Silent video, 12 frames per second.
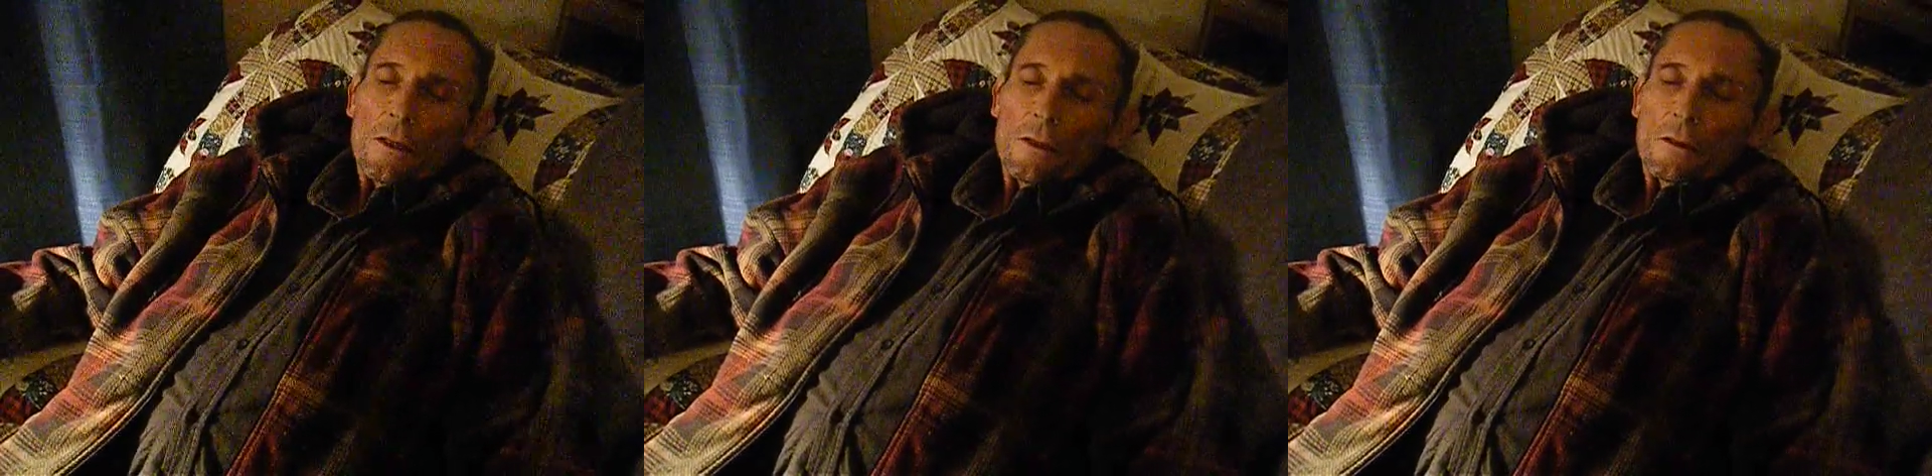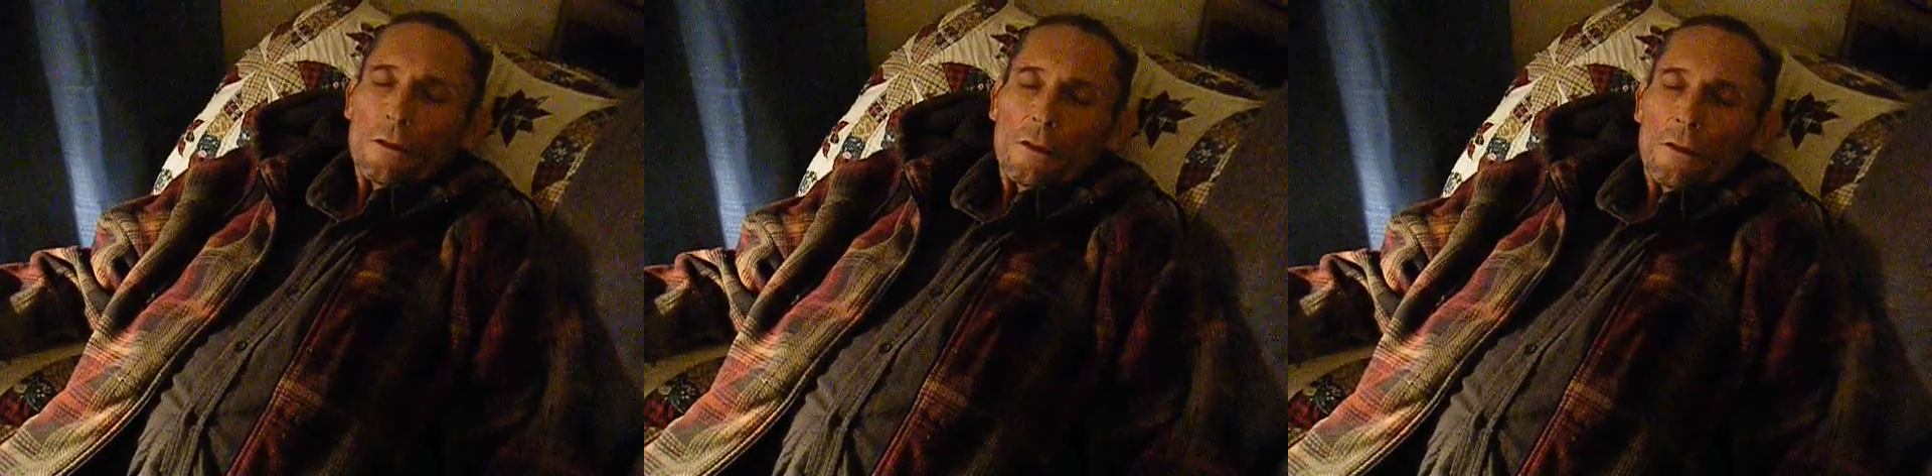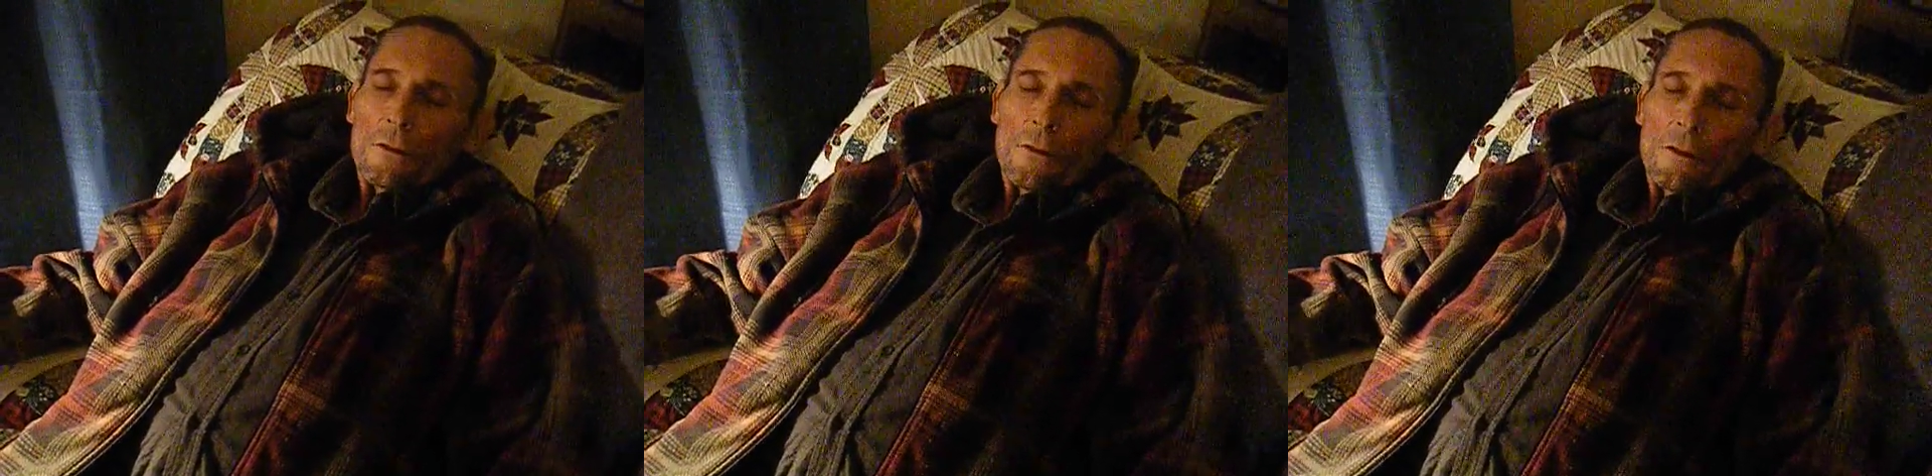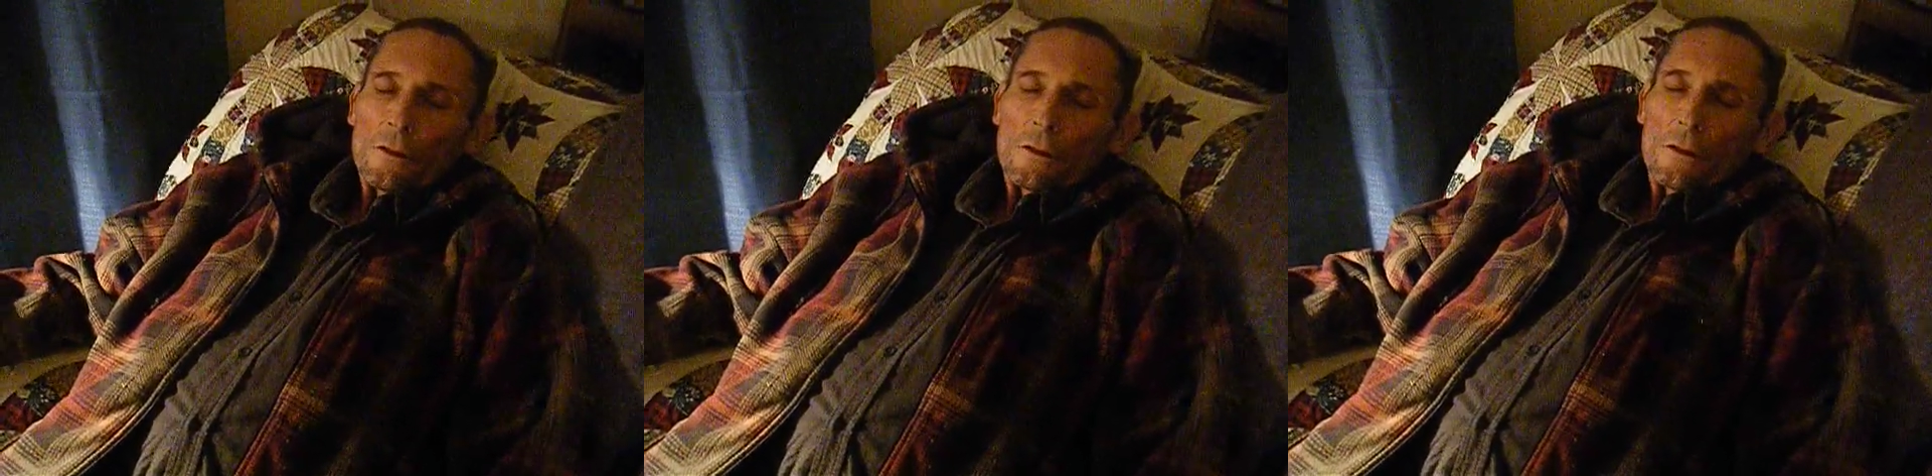anything
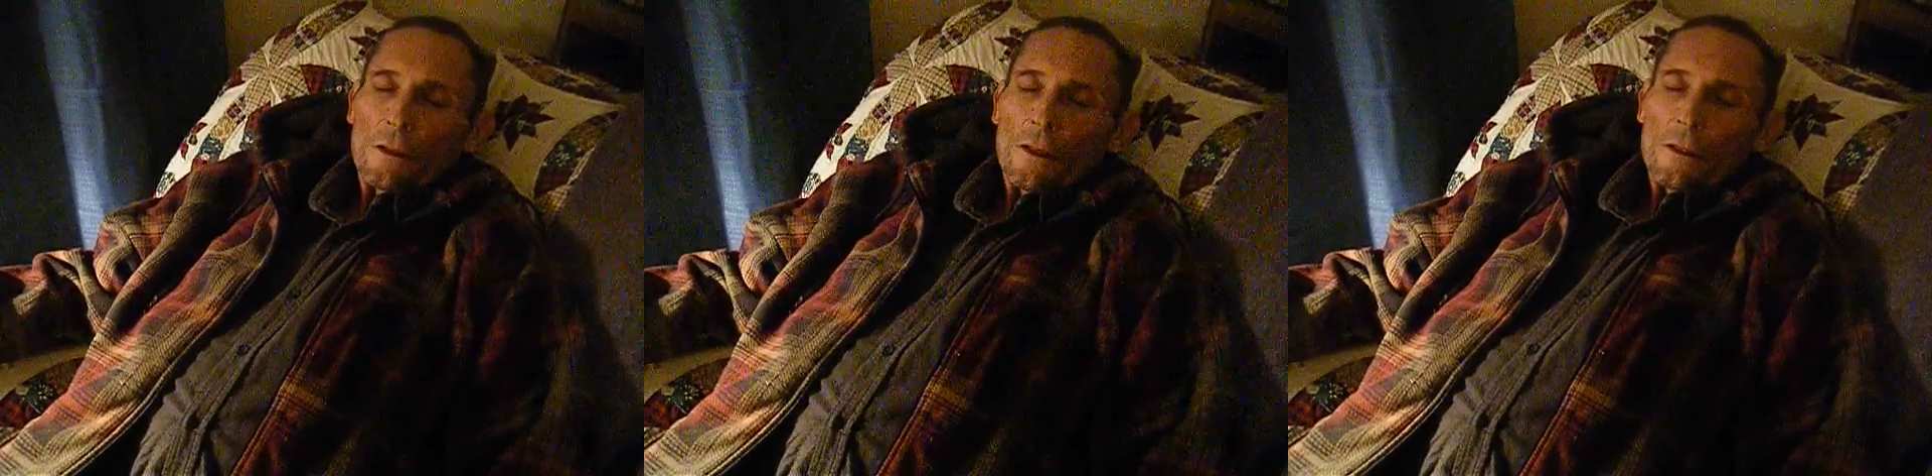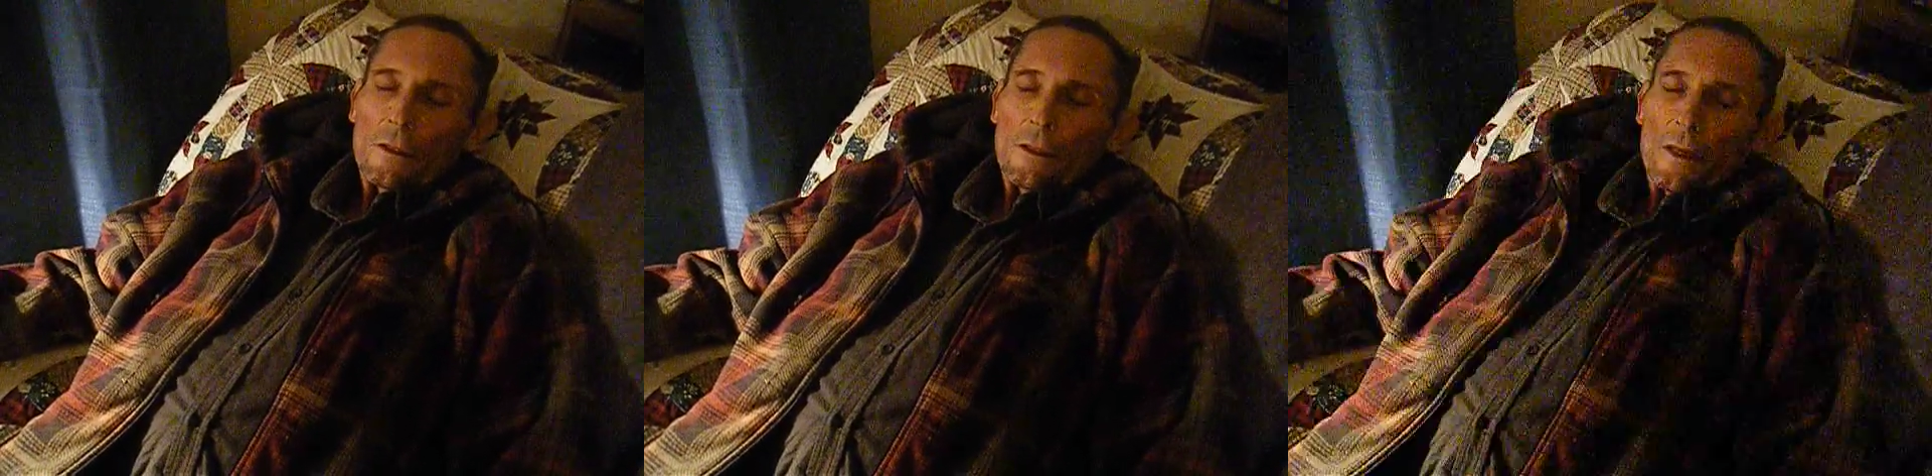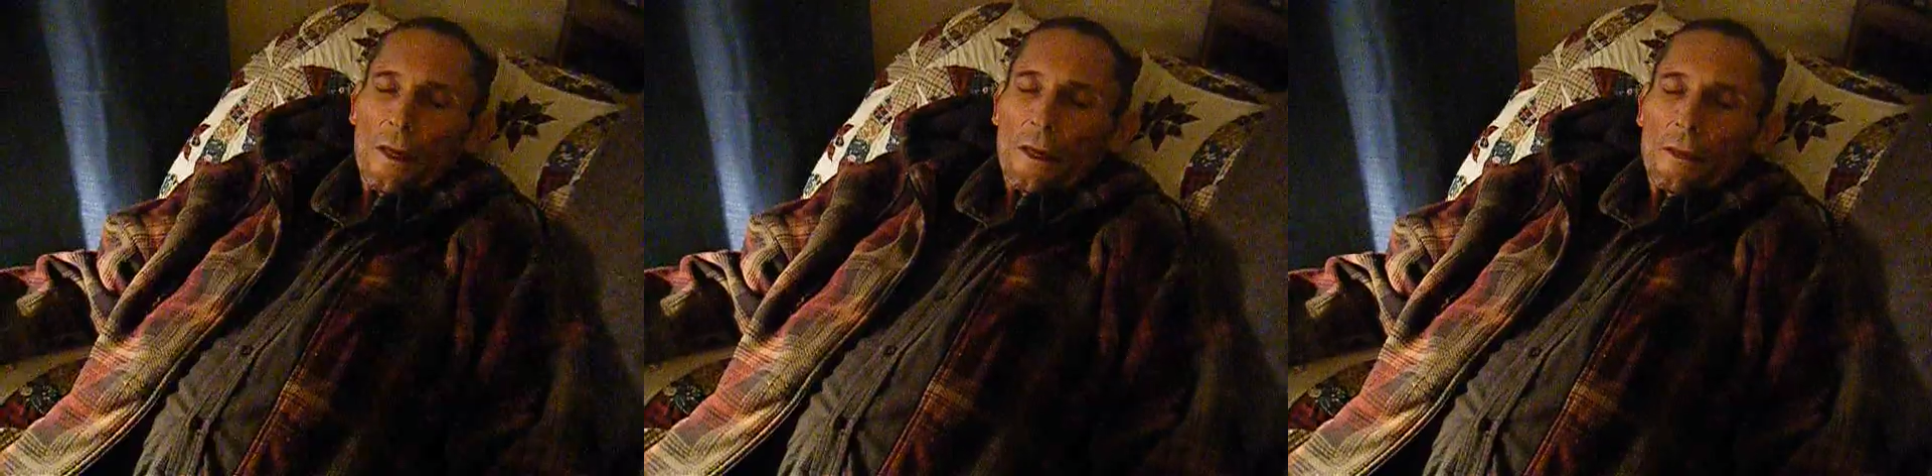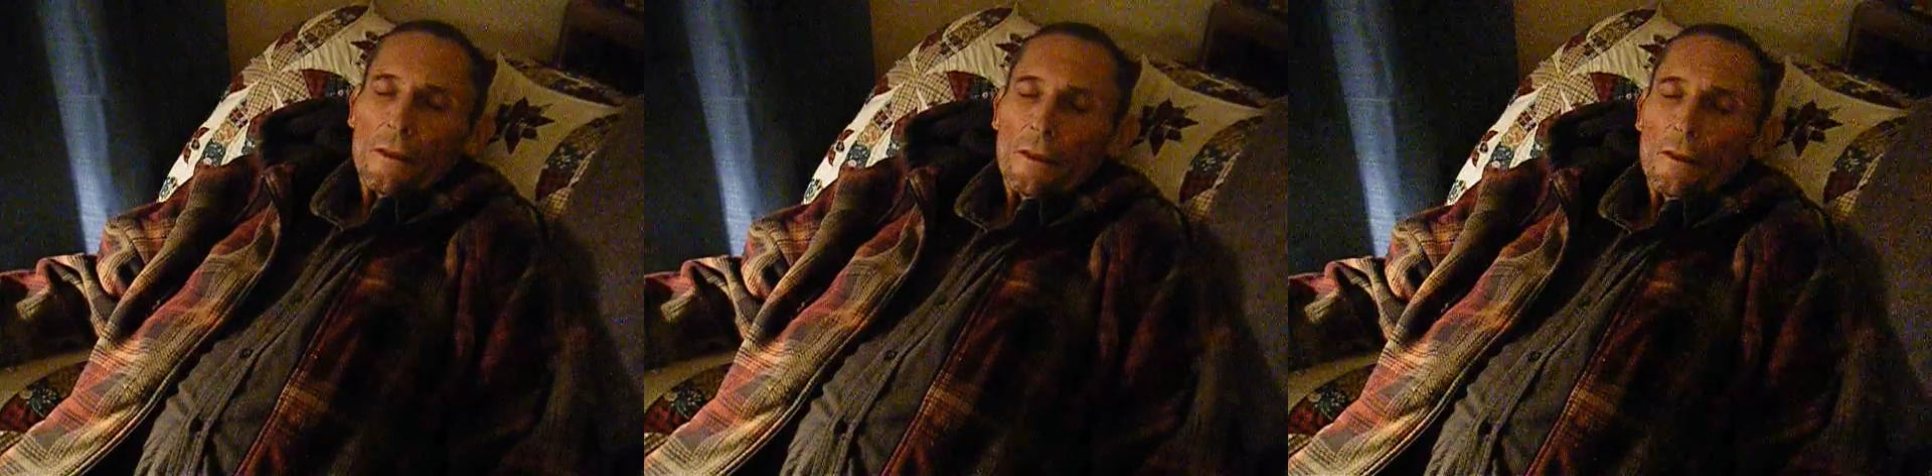or anything like
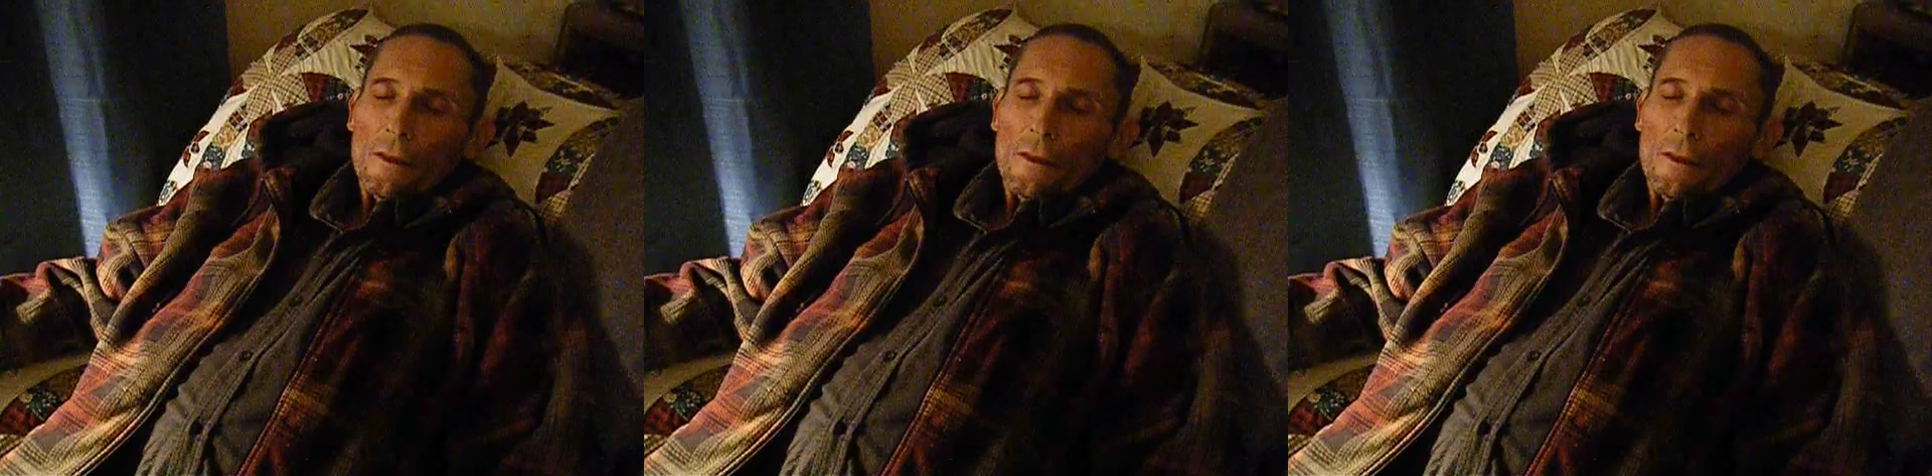that